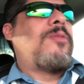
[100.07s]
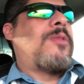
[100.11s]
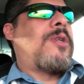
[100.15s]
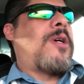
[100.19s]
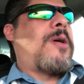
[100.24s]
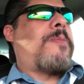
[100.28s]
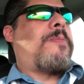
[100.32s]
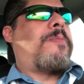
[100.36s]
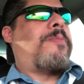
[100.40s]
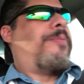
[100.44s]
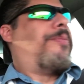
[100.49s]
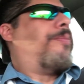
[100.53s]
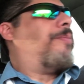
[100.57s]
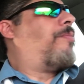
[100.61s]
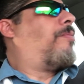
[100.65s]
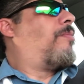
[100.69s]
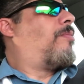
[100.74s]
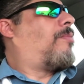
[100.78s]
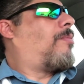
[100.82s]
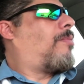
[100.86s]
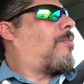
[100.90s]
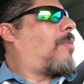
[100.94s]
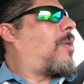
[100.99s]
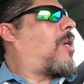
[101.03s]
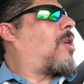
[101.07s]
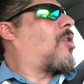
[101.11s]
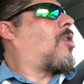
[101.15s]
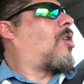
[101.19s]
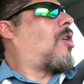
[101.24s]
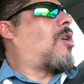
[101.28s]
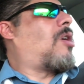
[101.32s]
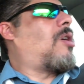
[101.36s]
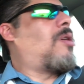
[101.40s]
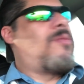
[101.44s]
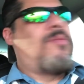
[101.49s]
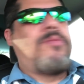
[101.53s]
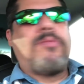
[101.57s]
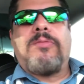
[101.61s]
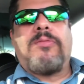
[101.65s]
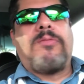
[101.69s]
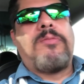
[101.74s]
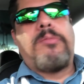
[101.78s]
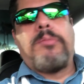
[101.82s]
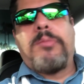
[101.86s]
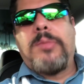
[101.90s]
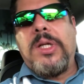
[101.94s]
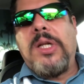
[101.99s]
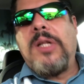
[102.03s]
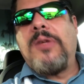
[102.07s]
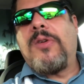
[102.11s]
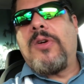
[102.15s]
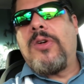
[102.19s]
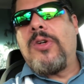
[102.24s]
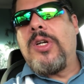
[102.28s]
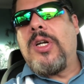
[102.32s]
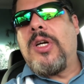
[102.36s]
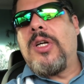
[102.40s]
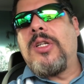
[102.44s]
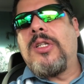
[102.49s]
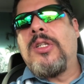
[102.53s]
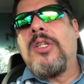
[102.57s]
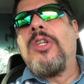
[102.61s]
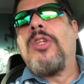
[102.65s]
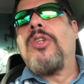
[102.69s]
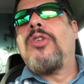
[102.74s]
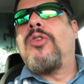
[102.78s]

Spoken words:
Yep, better car. Believe it or not,